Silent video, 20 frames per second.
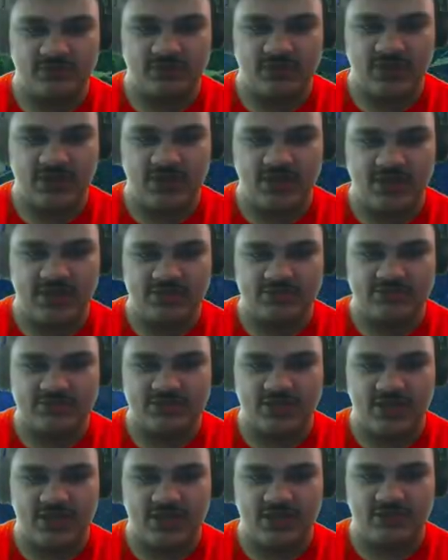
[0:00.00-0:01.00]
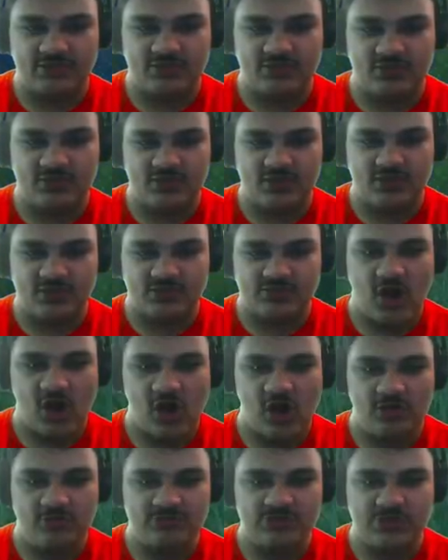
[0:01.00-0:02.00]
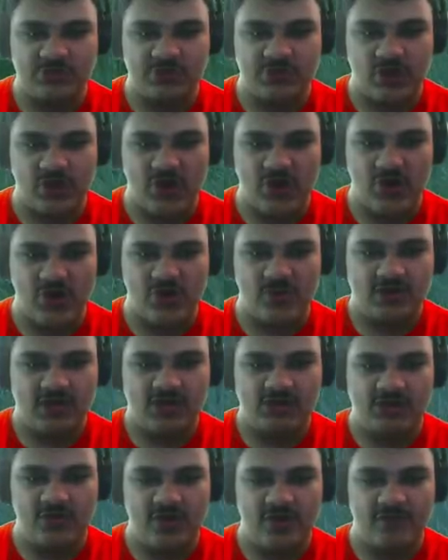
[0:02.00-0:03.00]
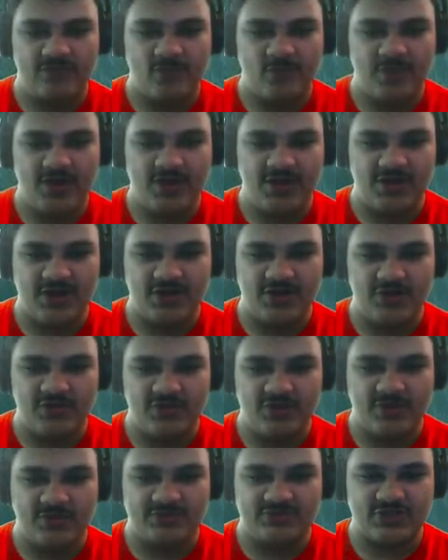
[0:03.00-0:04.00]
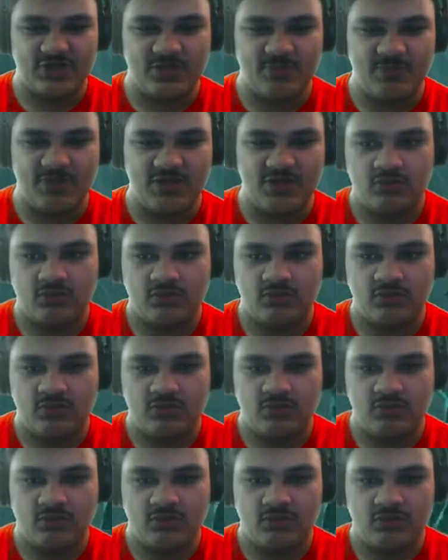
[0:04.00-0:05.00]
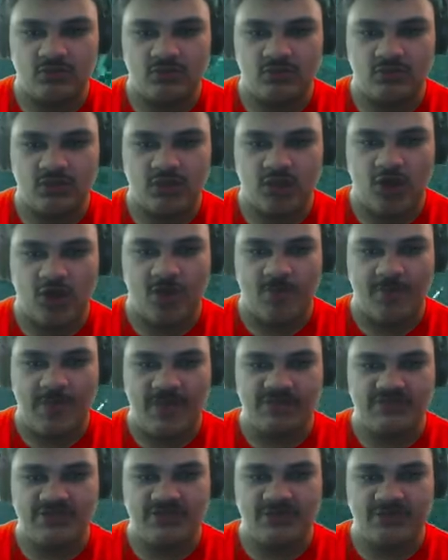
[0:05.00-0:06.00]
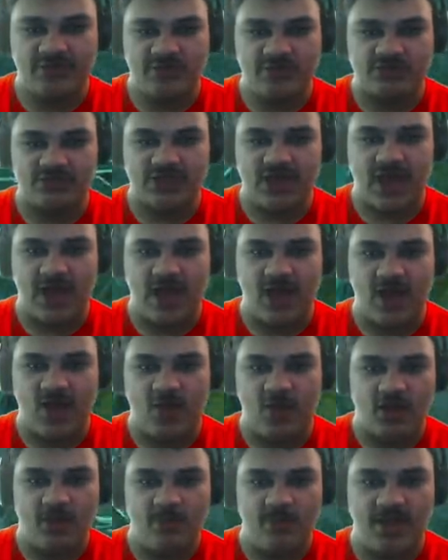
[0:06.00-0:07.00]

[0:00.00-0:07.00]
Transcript: Let's do this. Arm to an arm. Hello, Evermean. I knew that was going to be you. Imagine if there was... Ow.